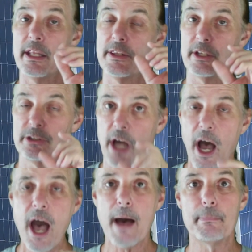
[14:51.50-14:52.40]
The
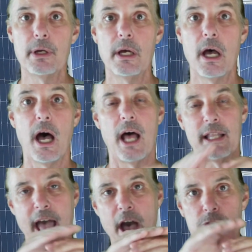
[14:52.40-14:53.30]
top
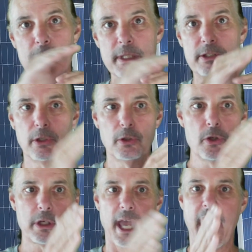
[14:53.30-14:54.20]
allows me to
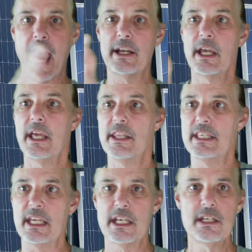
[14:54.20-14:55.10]
look at
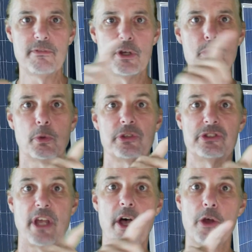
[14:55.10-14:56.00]
the individual
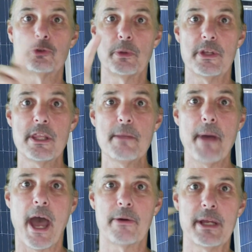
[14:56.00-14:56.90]
cells within the
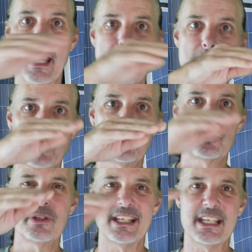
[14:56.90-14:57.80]
battery and make
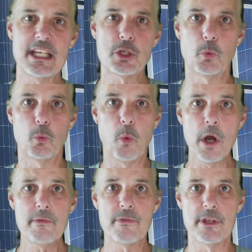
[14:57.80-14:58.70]
sure that each
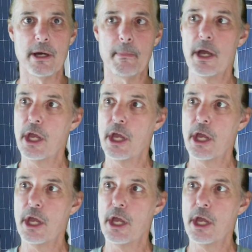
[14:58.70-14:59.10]
one of them